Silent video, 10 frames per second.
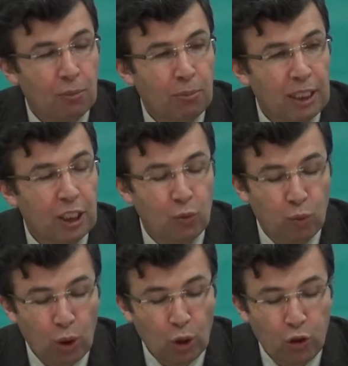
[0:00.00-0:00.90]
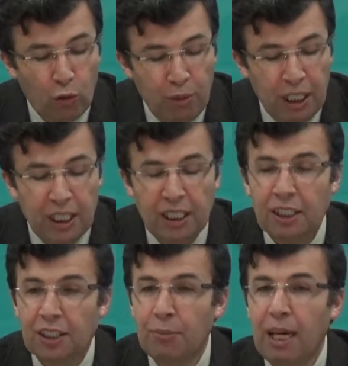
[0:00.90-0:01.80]
but the world of
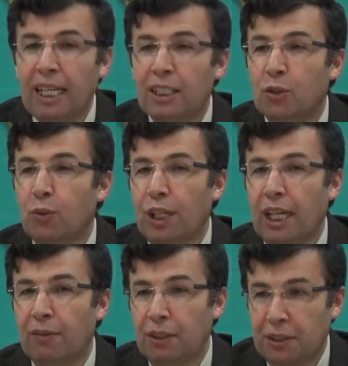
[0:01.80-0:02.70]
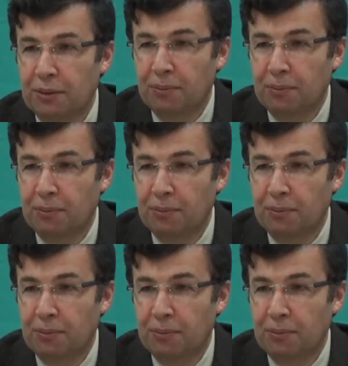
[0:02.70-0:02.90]
meaning remains forever.